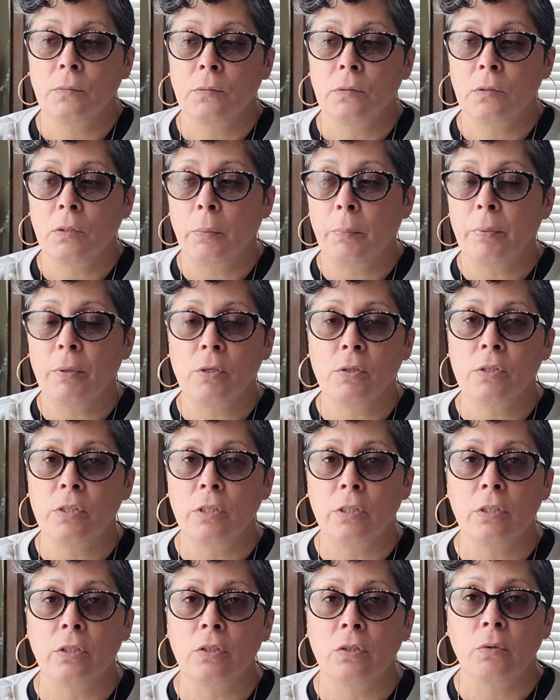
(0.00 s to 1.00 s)
the
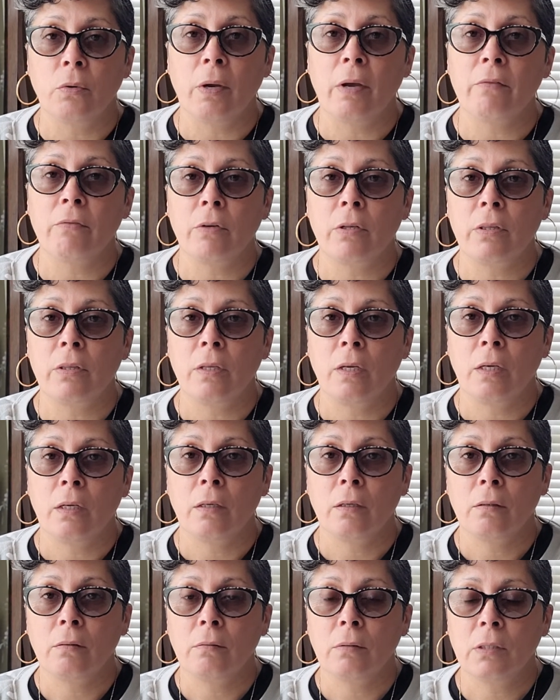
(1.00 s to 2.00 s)
person to do
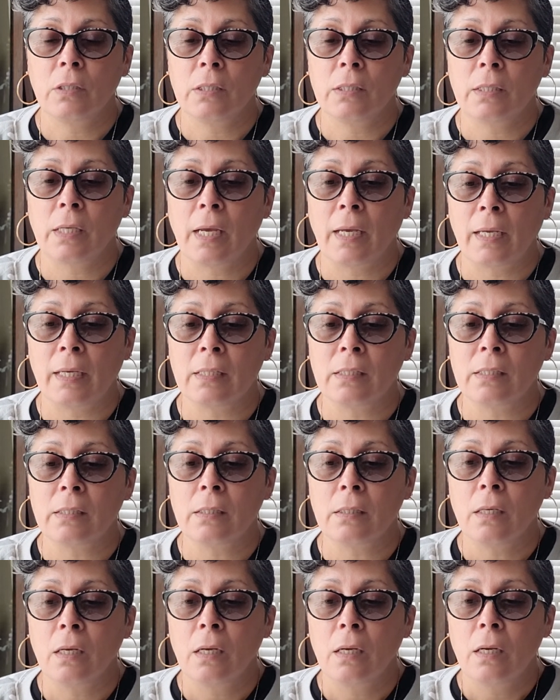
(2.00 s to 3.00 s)
everything, because I
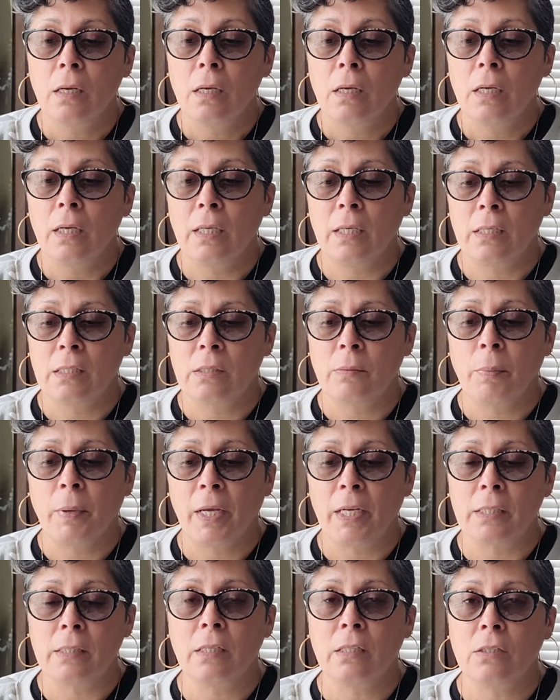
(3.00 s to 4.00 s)
guess he doesn't
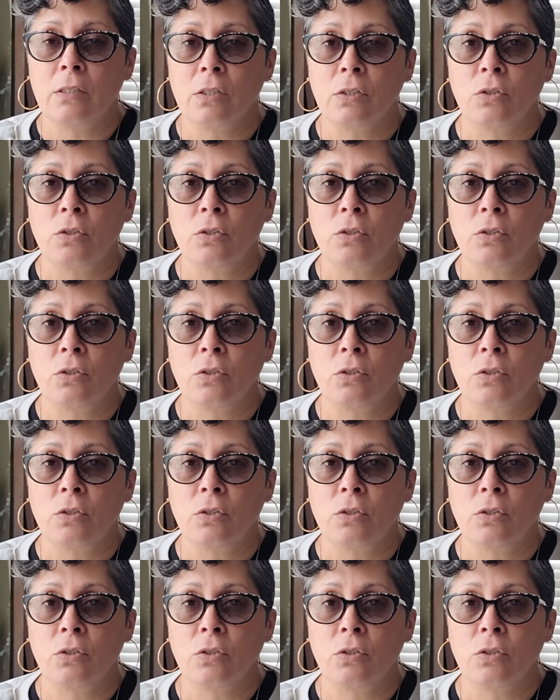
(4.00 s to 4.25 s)
pay attention